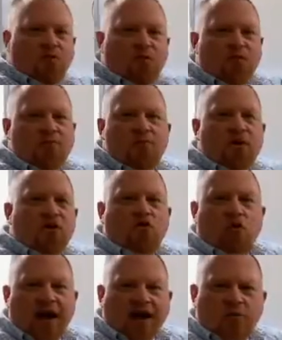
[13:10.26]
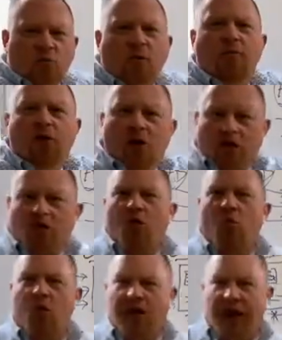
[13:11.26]
free book, great. What we all know
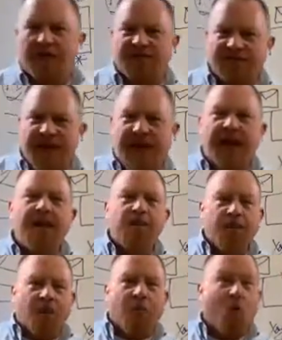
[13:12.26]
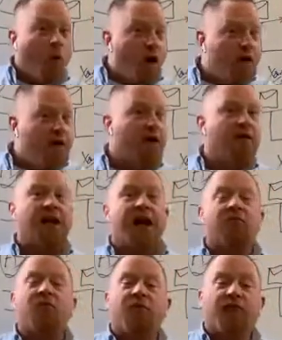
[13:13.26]
what happens then. Number one, a lot
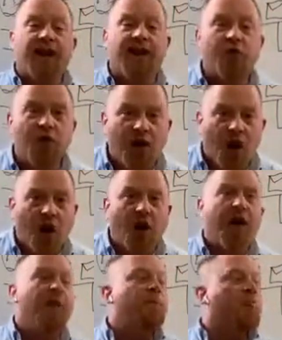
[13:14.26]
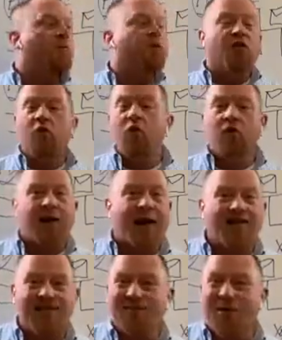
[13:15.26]
of them forget who you are. Number two, a
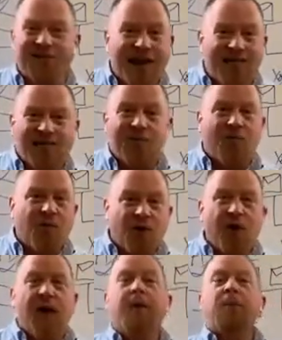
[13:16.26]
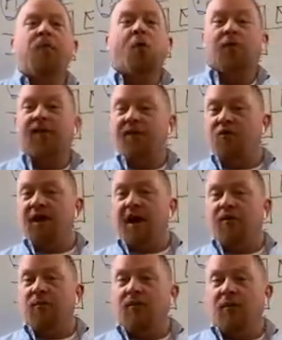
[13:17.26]
lot of them don't download the book. Or if they do
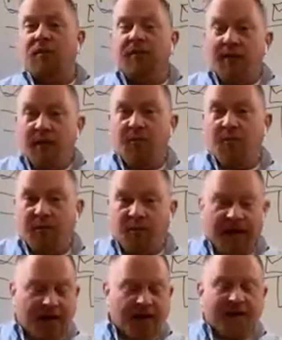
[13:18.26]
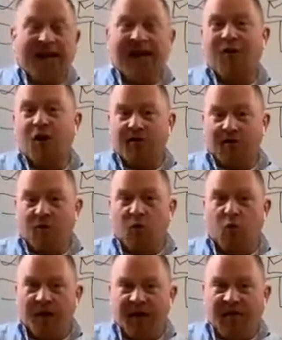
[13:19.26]
download the book, then number three, not all of them
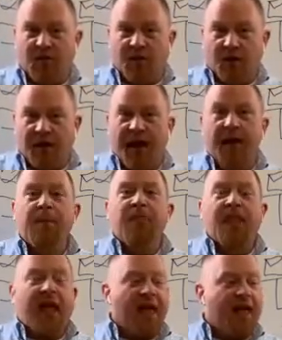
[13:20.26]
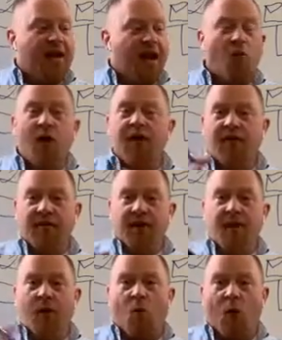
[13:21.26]
read the book. And I want you to think
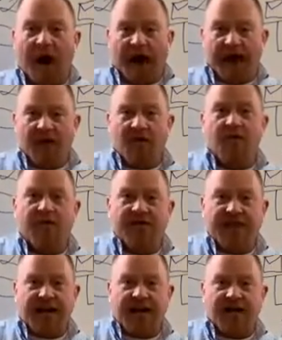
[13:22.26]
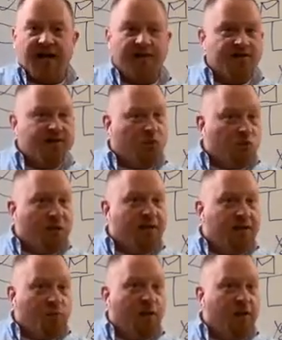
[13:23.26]
about why for a second. And this is
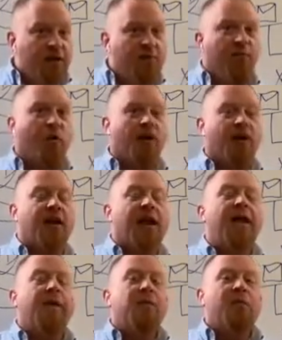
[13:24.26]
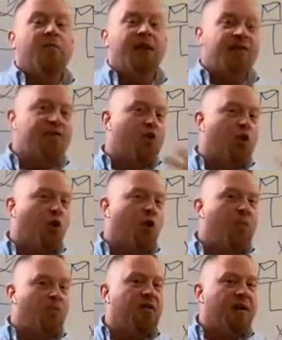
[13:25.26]
really, really important. Because the
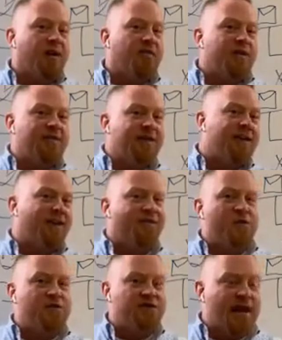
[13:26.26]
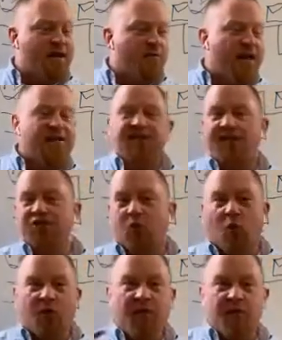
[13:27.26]
current belief is that if you send a message
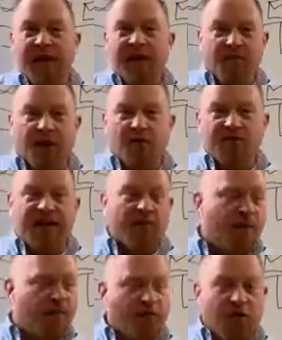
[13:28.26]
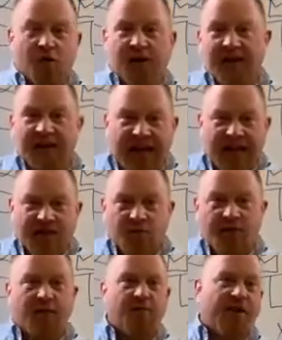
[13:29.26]
or you make a post and people don't engage
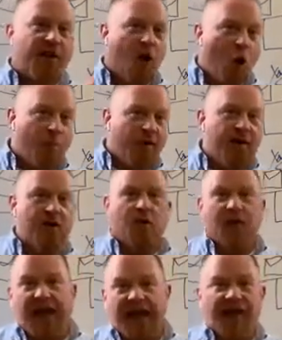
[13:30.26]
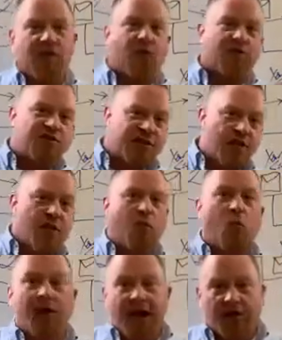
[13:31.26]
with it, meaning open it or like it or share it or
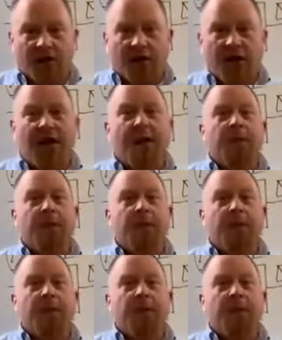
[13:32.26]
whatever,